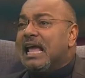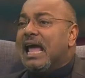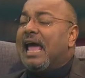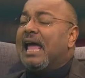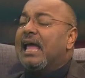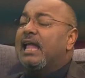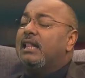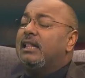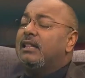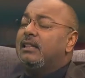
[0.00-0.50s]

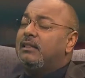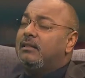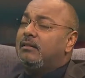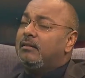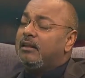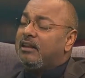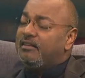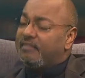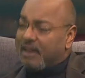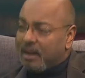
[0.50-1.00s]
And
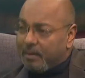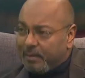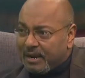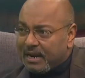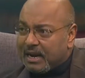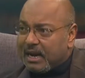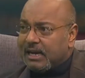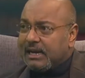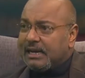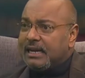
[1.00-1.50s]
developing
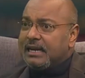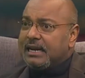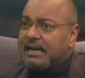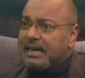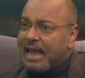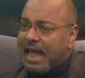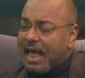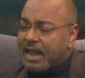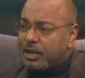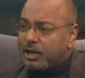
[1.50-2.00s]
an
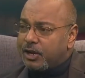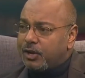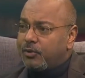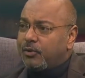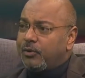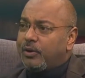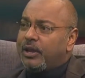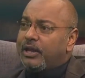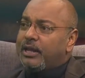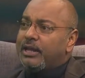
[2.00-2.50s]
unyielding
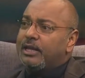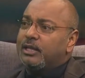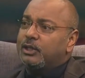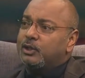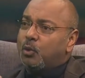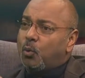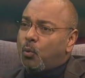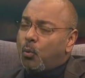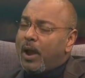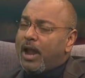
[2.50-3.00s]
attitude
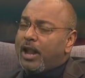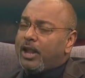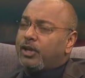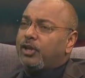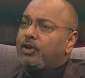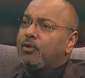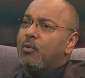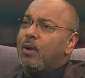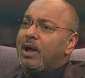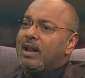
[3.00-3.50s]
is when
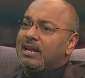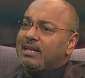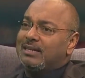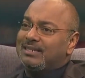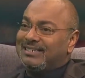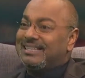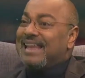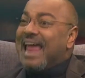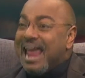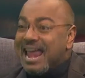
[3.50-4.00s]
you
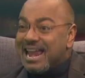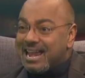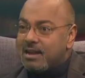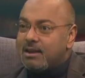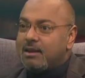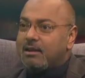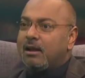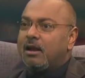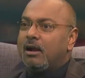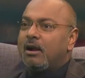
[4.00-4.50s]

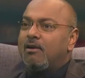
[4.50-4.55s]
understand